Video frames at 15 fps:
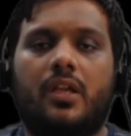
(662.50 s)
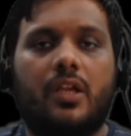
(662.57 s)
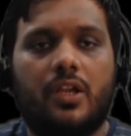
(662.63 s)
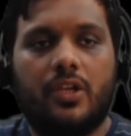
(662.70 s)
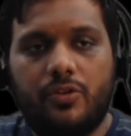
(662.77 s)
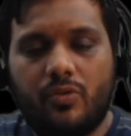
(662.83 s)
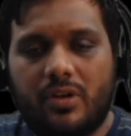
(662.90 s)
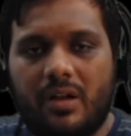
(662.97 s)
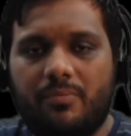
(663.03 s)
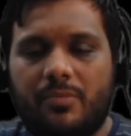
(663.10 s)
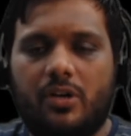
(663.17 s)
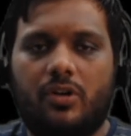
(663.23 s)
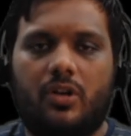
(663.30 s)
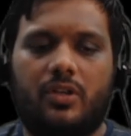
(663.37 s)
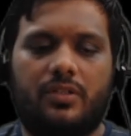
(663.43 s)
You come
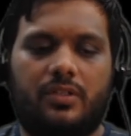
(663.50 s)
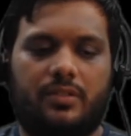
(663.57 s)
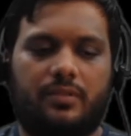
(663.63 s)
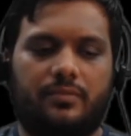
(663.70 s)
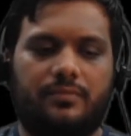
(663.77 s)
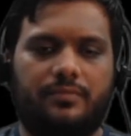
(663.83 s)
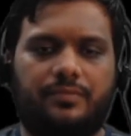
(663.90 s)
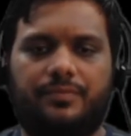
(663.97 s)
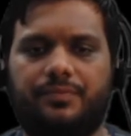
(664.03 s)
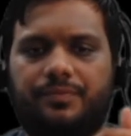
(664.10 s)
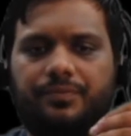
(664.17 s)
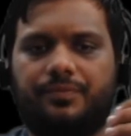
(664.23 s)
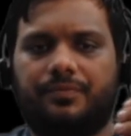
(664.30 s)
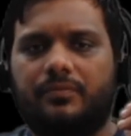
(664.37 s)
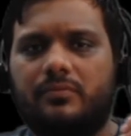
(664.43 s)
across
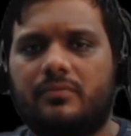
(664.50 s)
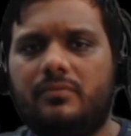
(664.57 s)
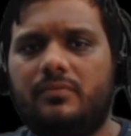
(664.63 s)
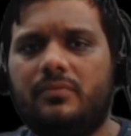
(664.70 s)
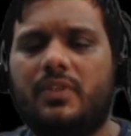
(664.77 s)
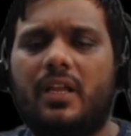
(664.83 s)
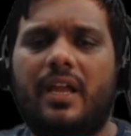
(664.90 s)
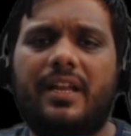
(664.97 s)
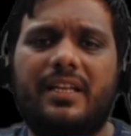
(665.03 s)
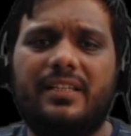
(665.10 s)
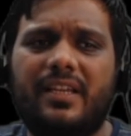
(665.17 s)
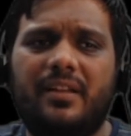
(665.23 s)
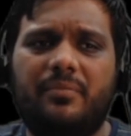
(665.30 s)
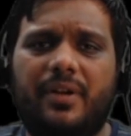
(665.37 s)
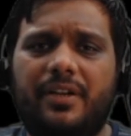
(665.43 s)
an
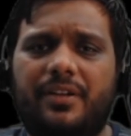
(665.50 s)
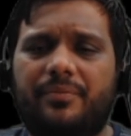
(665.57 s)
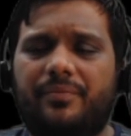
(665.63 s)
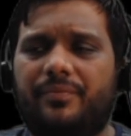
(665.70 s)
assignment,